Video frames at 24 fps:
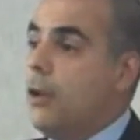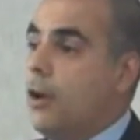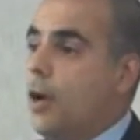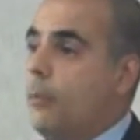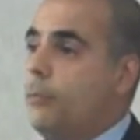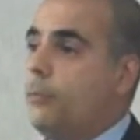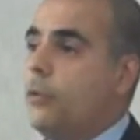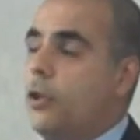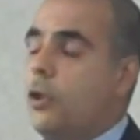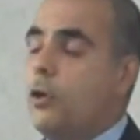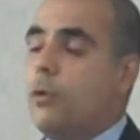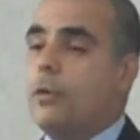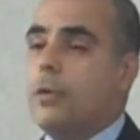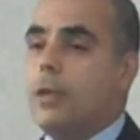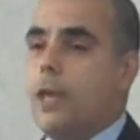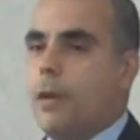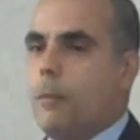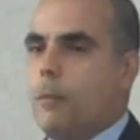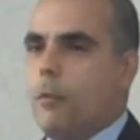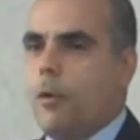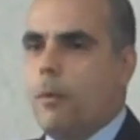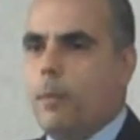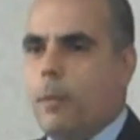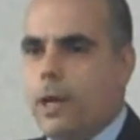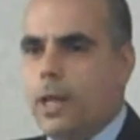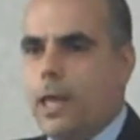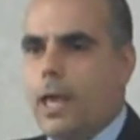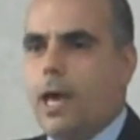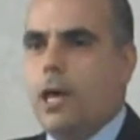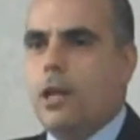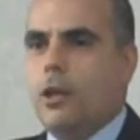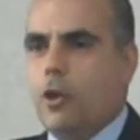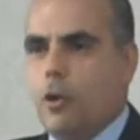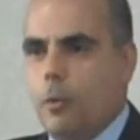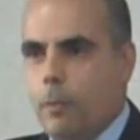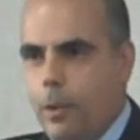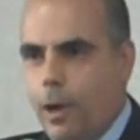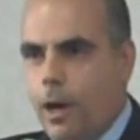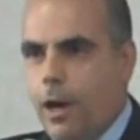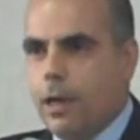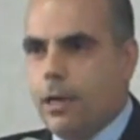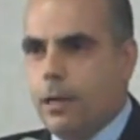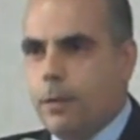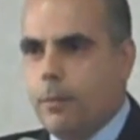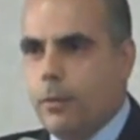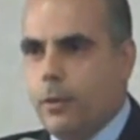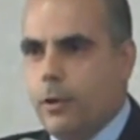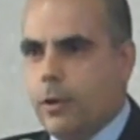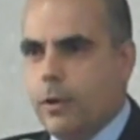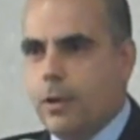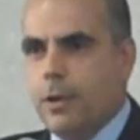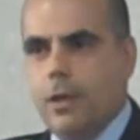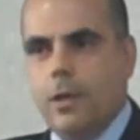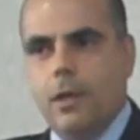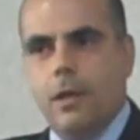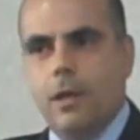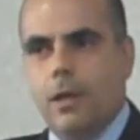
come to you and take more money out of your pocketbook.